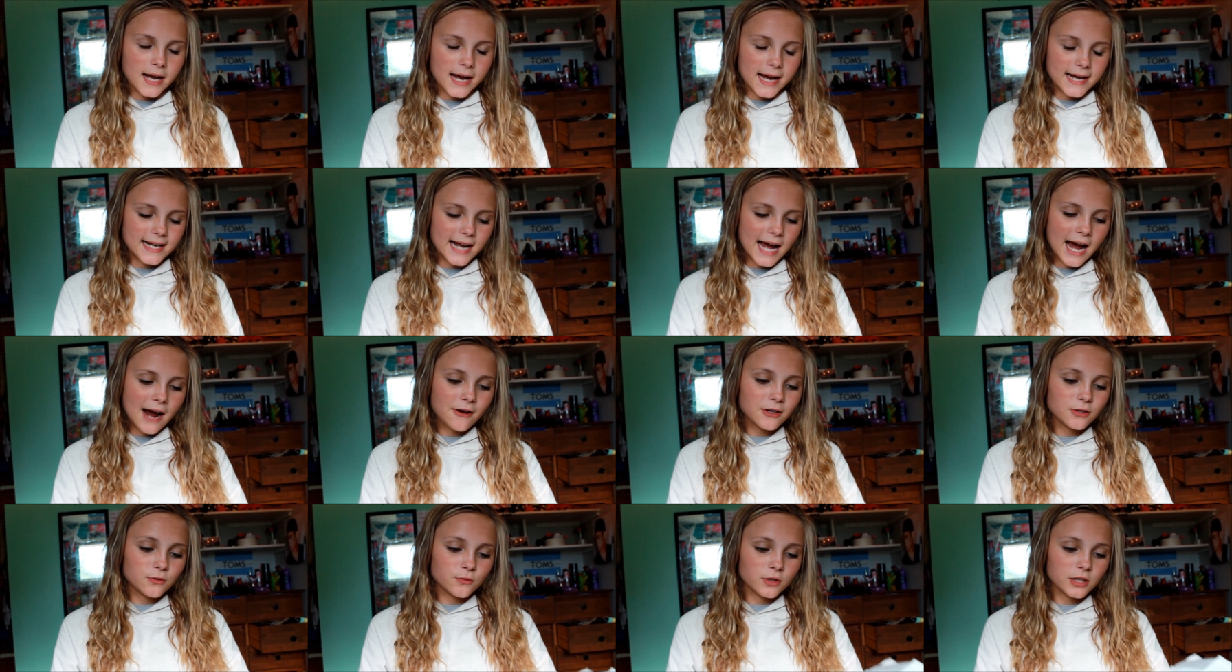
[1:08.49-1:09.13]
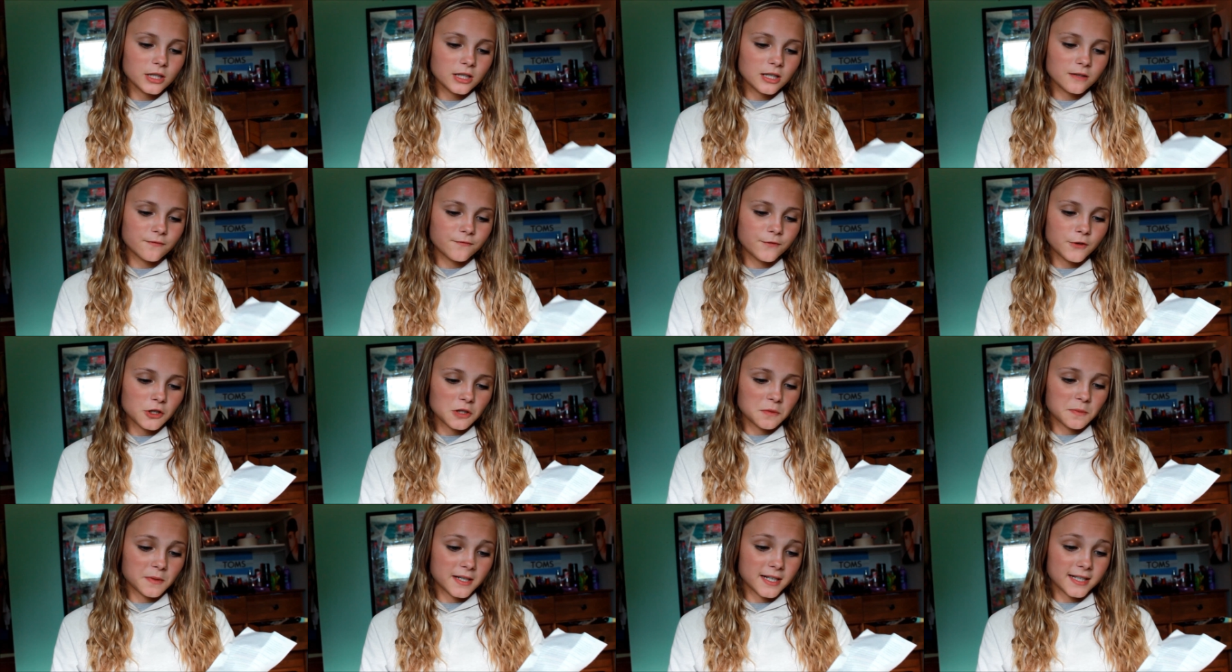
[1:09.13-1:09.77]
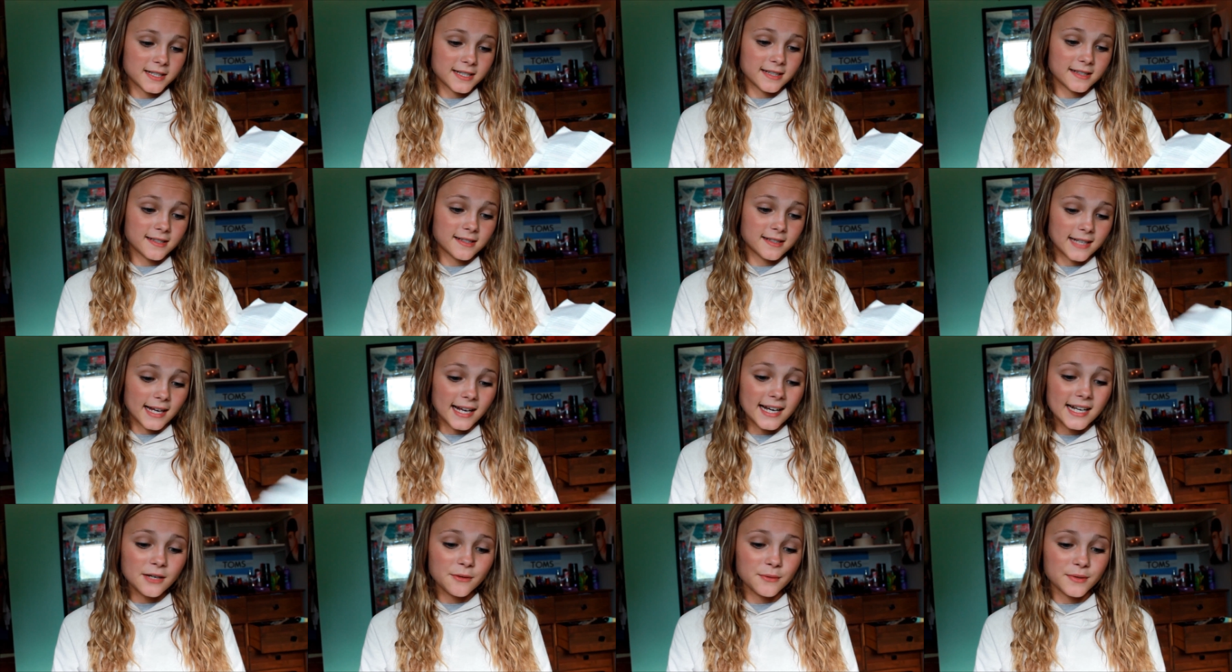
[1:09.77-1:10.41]
And I was really confused because it
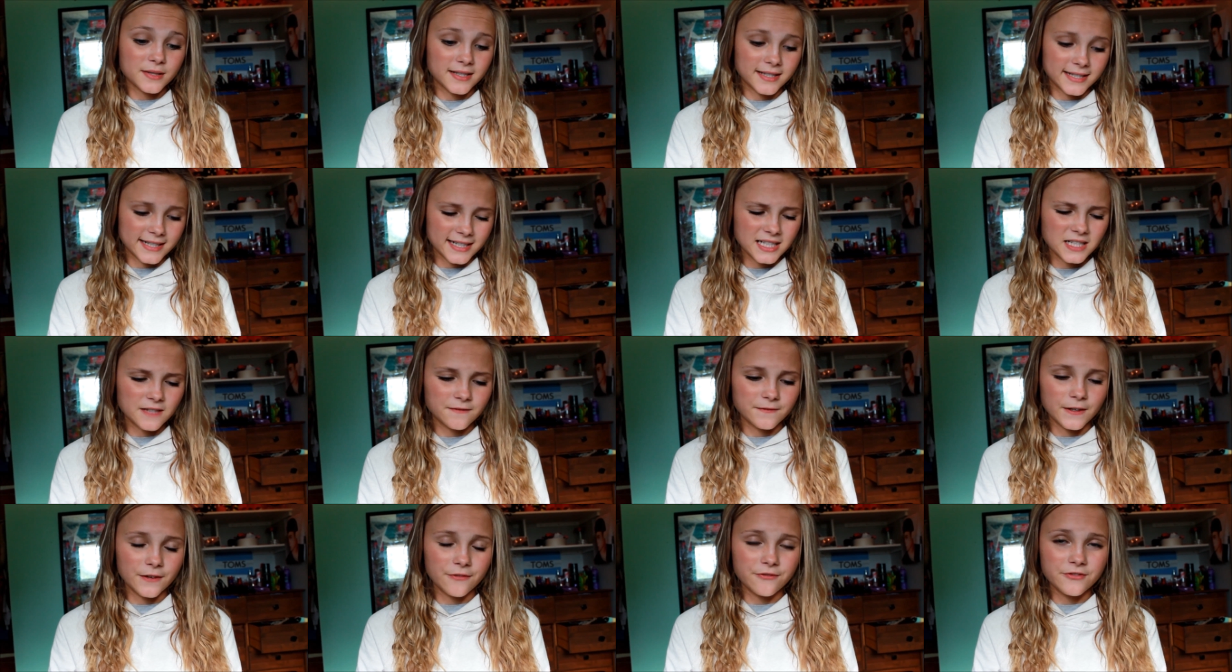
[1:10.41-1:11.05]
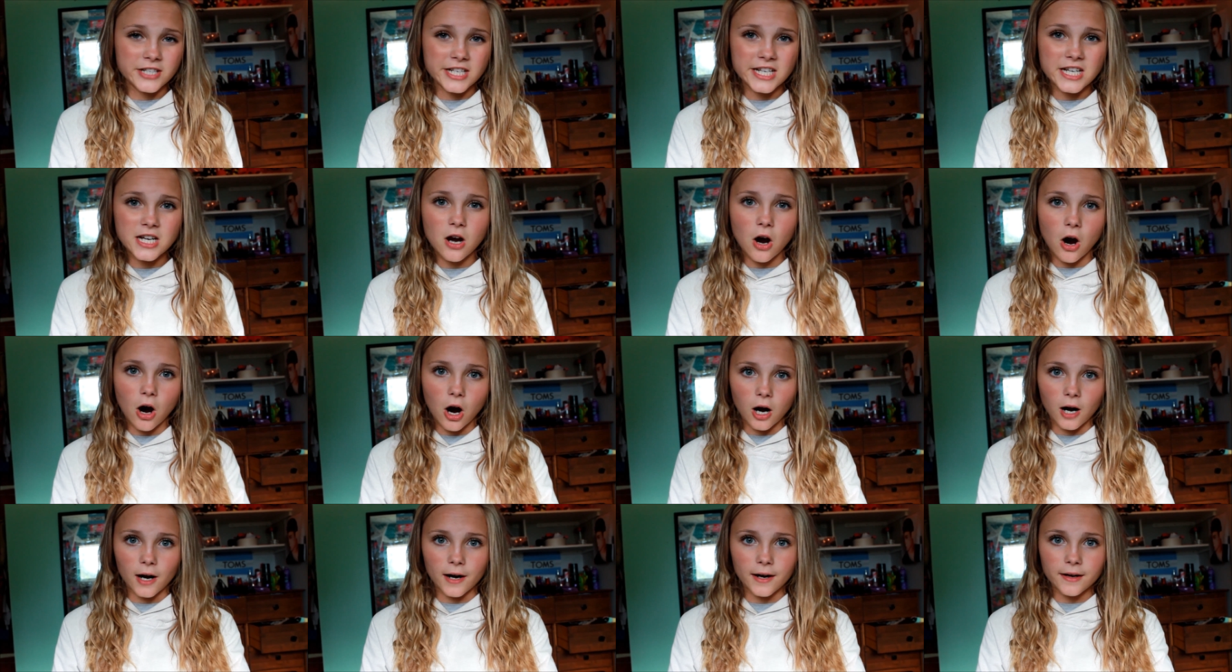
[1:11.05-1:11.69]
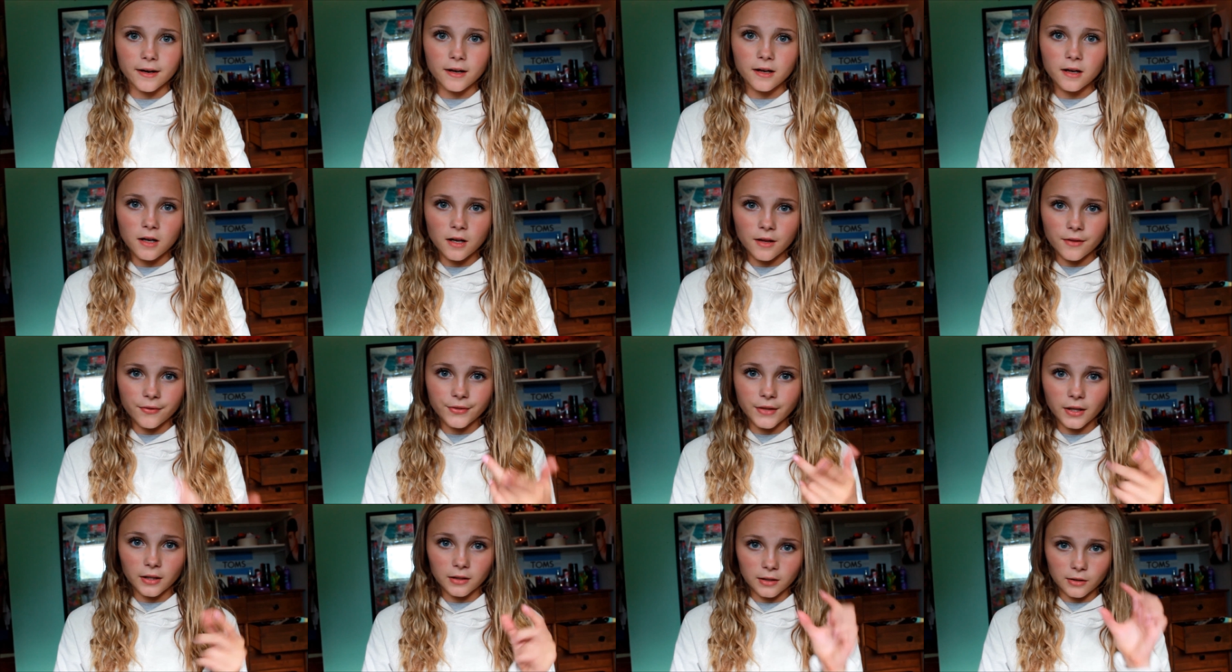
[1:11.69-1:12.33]
said it was 650 on
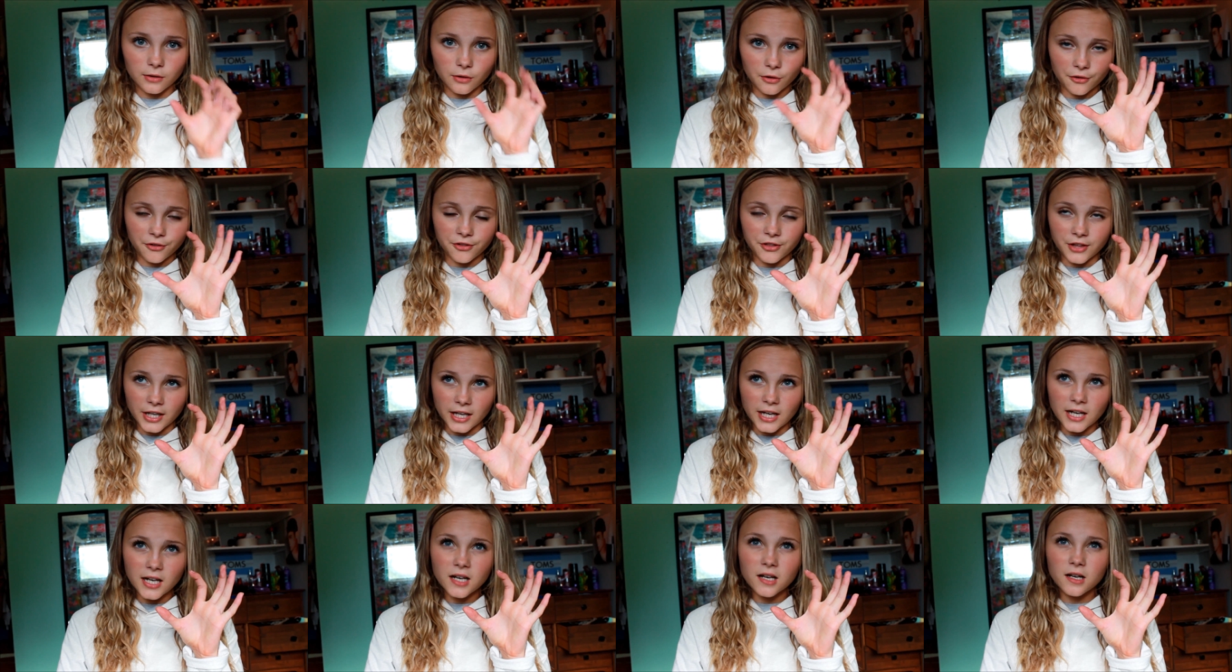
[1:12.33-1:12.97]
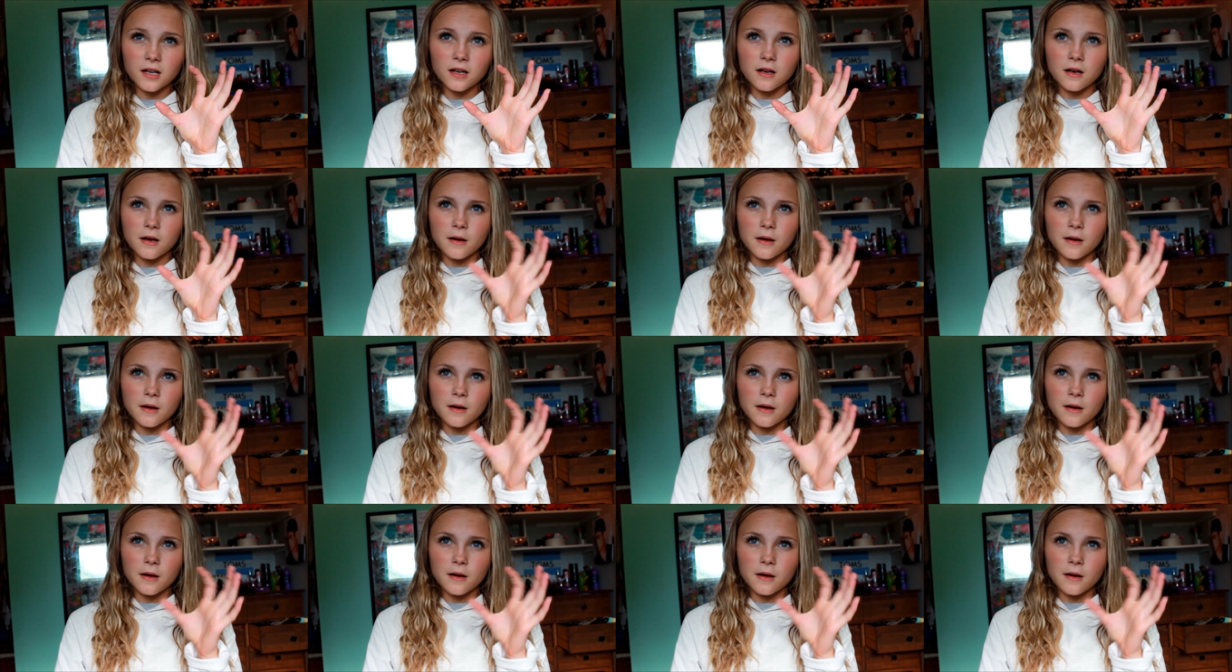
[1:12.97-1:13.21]
the little thing,